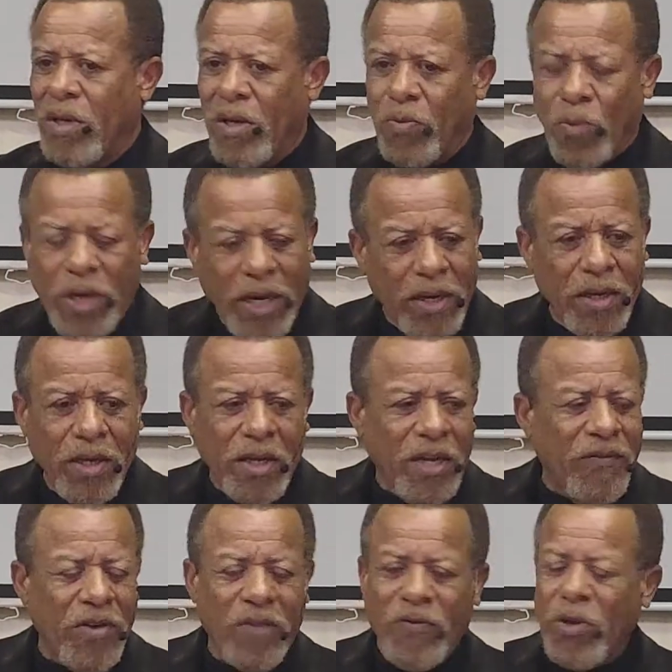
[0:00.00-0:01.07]
We gotta,
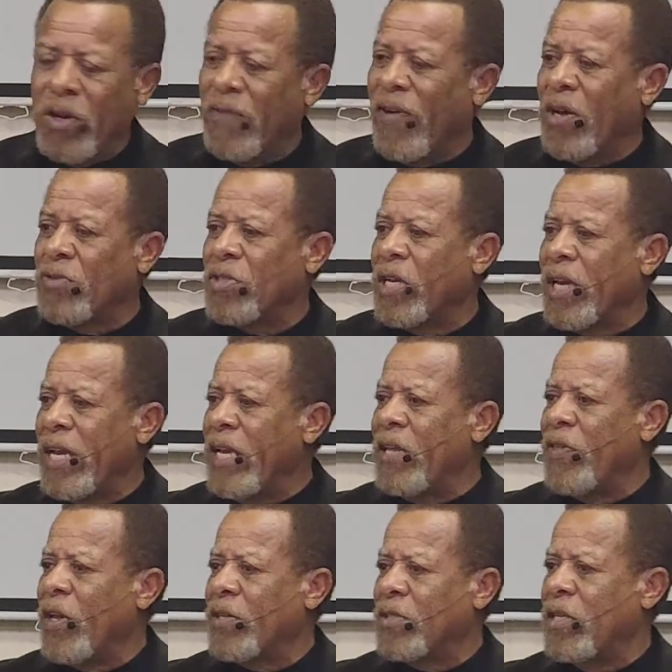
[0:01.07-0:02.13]
if I don't say
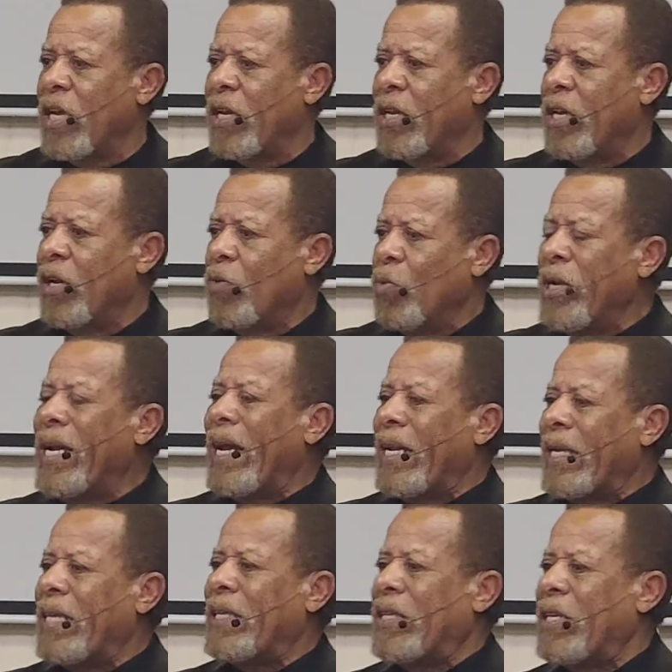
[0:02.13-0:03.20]
anything else tonight, we gotta
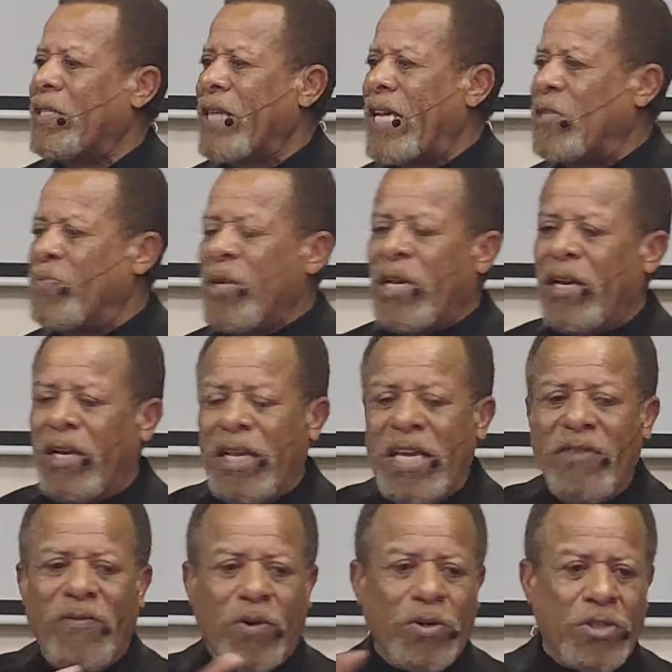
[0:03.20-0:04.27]
get this. As
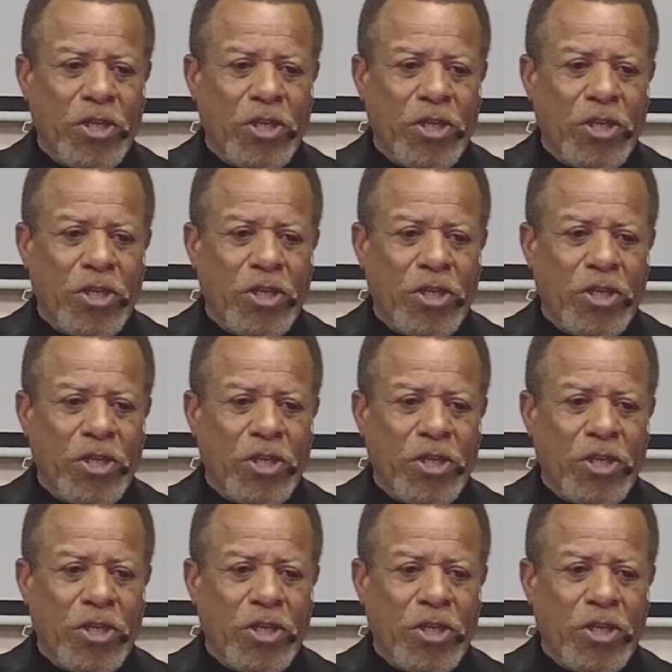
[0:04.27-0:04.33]
believers